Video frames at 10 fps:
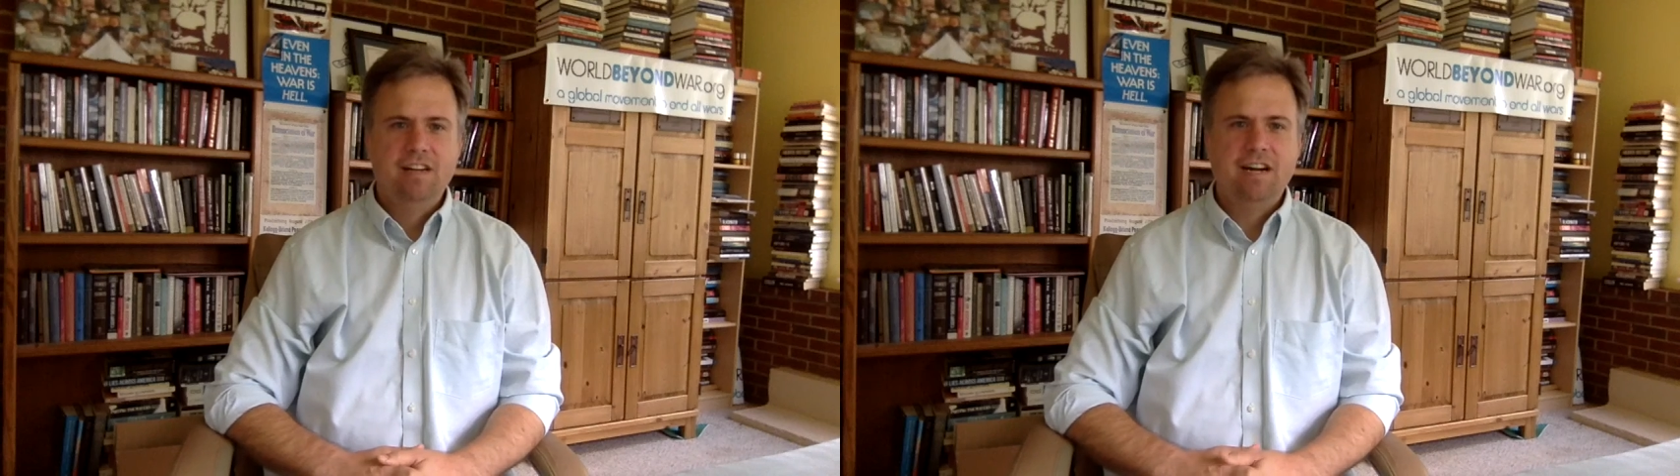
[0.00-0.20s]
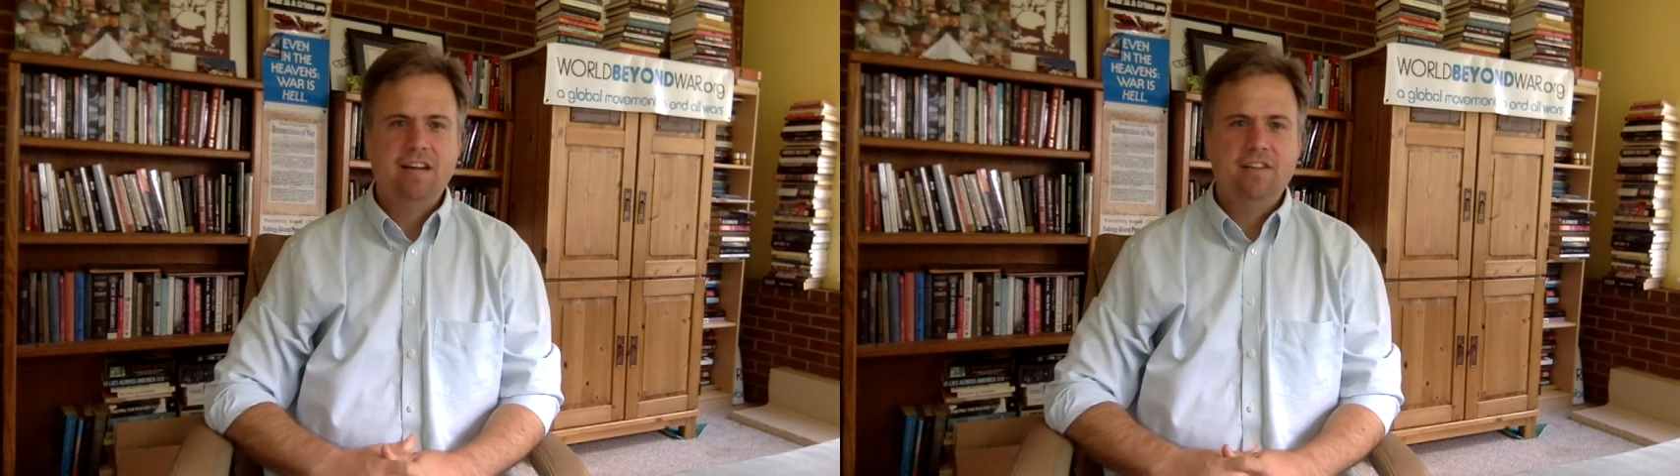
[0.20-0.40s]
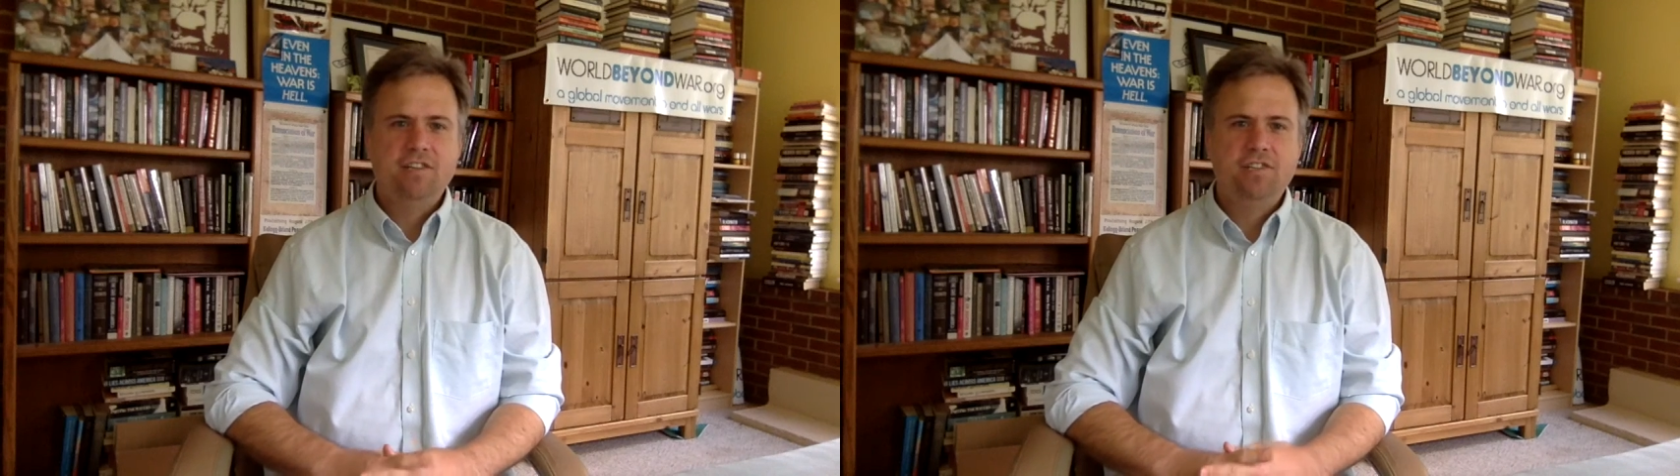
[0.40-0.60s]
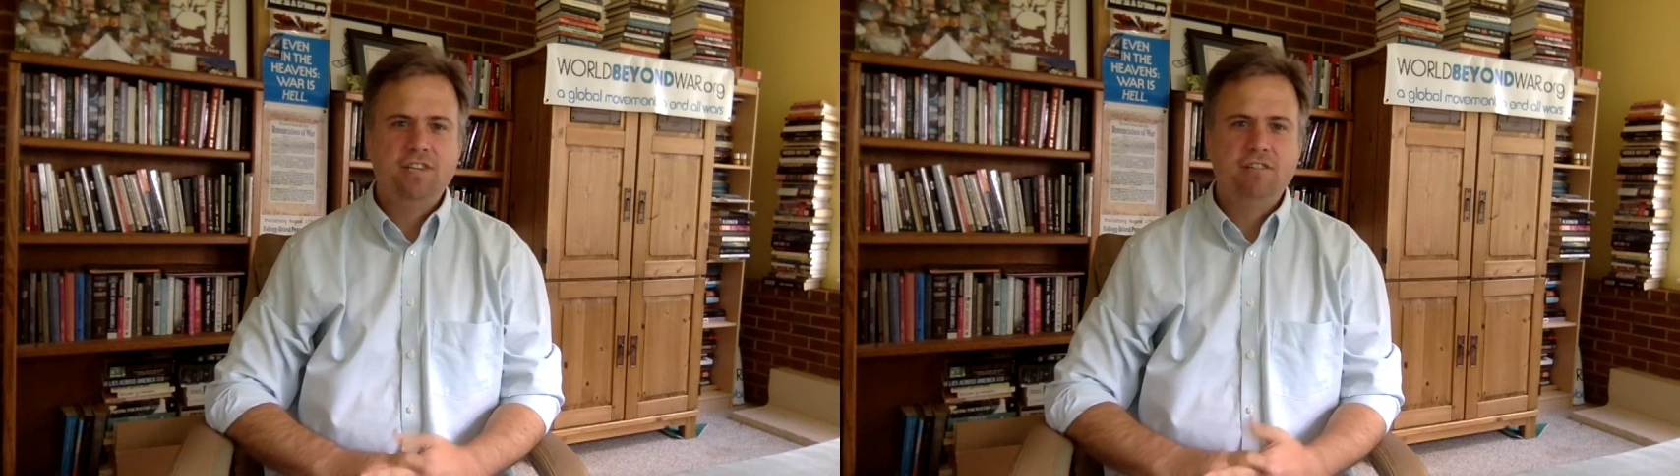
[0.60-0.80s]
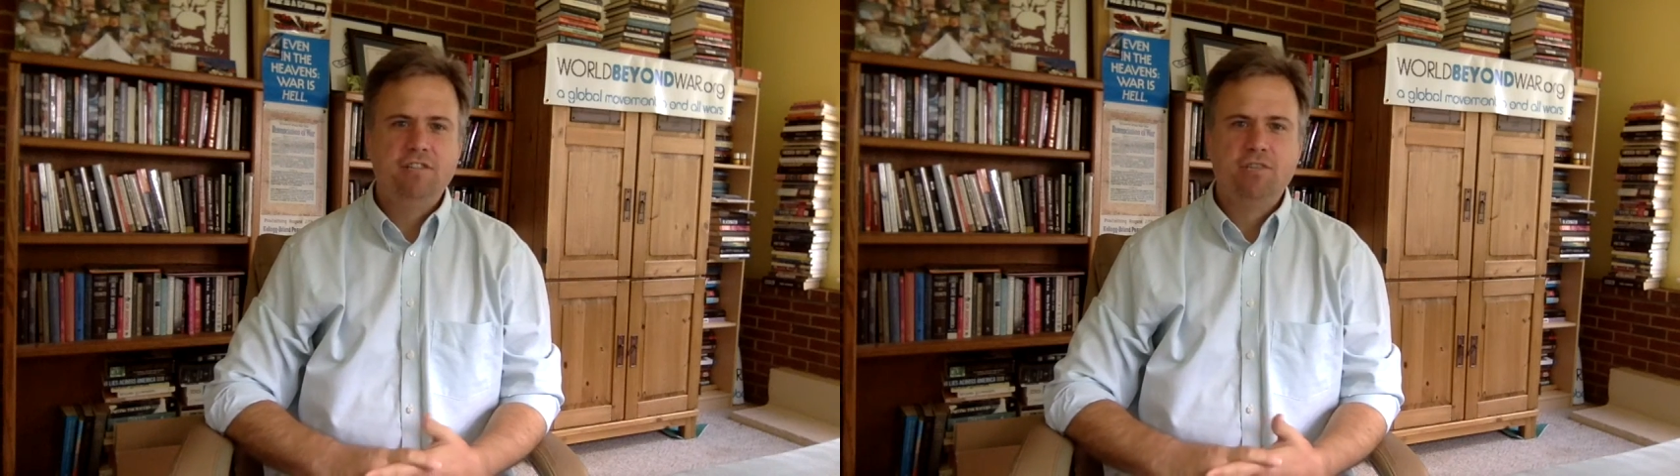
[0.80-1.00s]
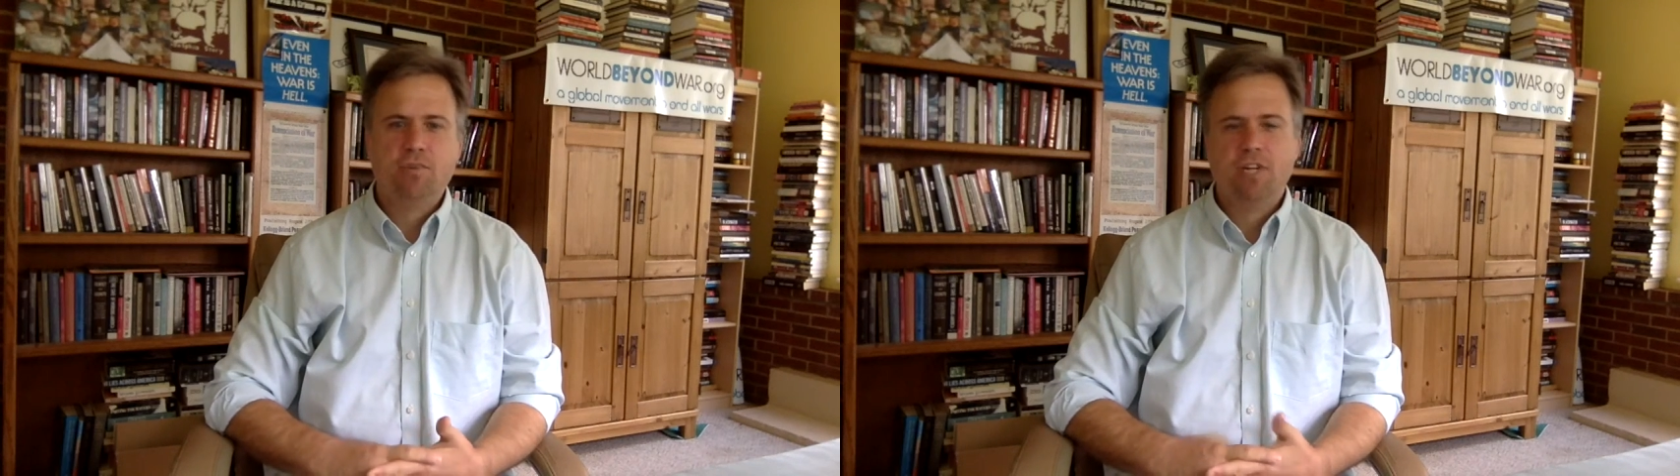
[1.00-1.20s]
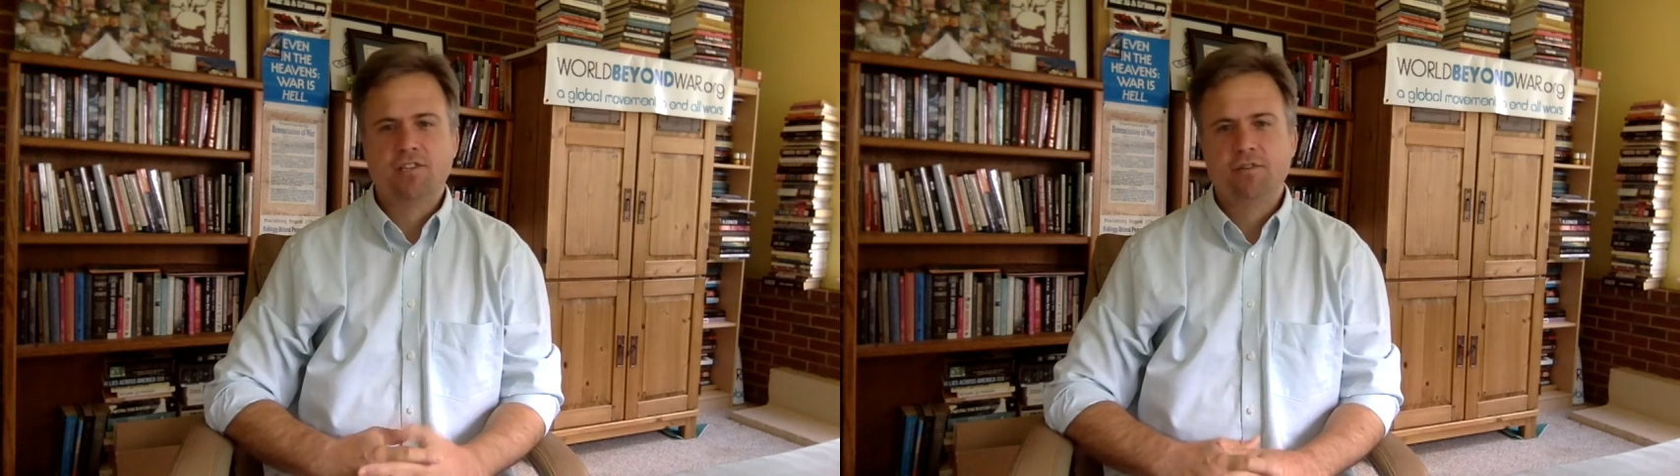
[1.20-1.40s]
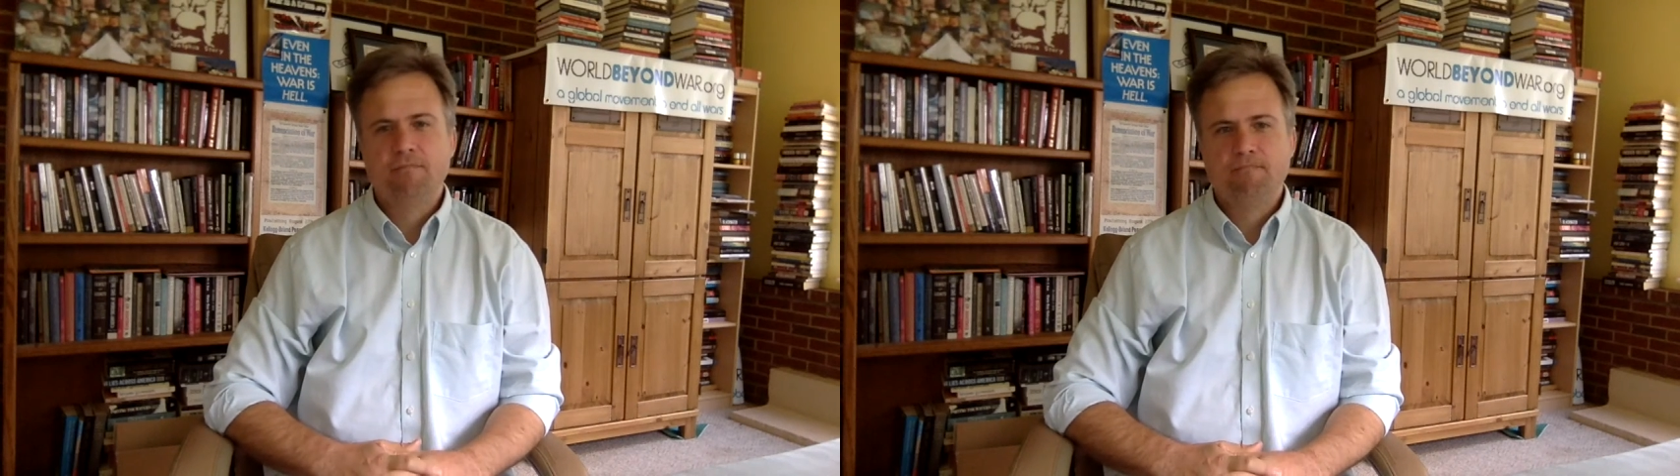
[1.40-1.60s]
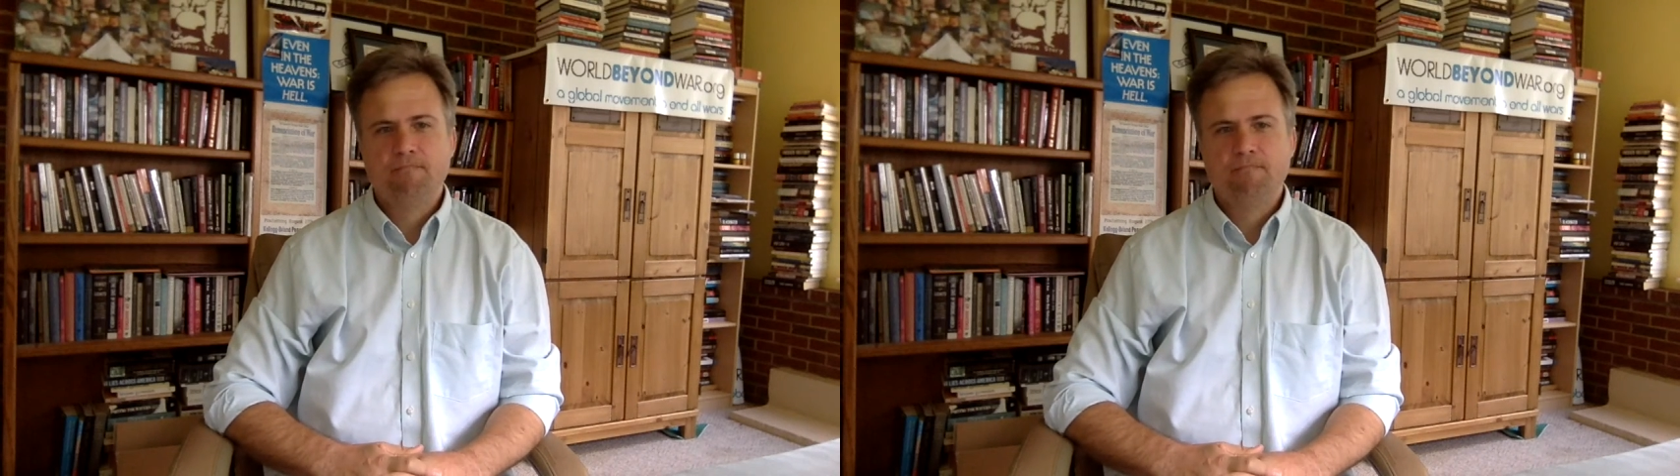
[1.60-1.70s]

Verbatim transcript: Hi, this is David Swanson.